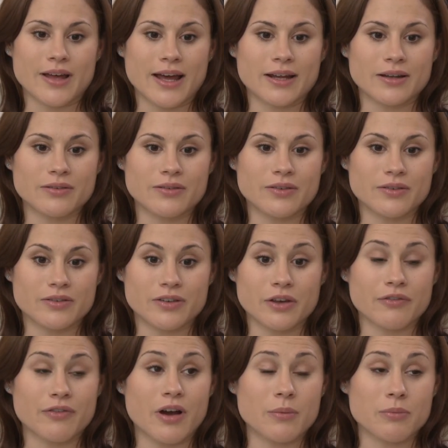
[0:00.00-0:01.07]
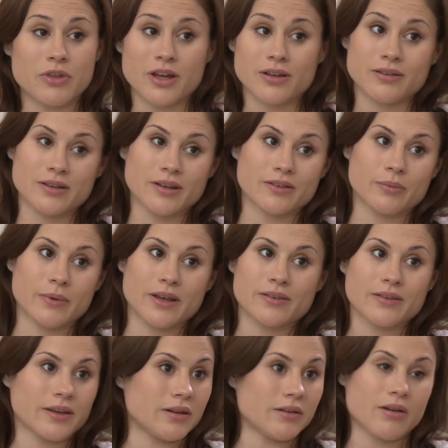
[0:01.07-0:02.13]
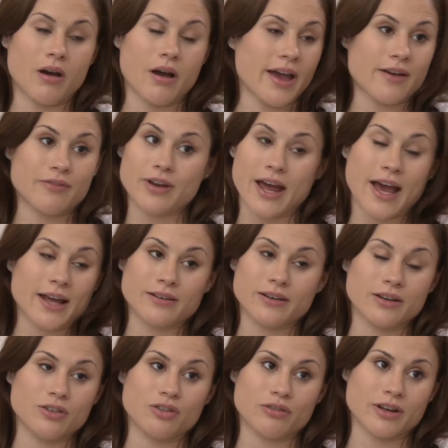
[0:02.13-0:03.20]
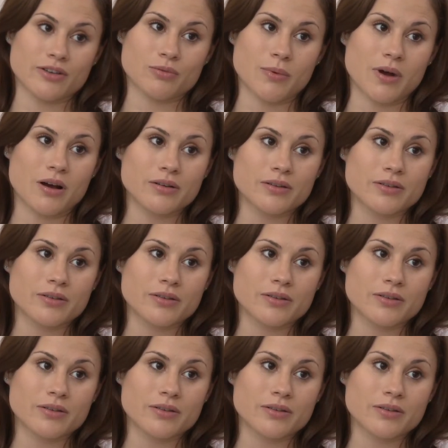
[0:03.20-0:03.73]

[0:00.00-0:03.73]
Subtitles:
and so far I'm 36 weeks and I haven't had any stretch marks.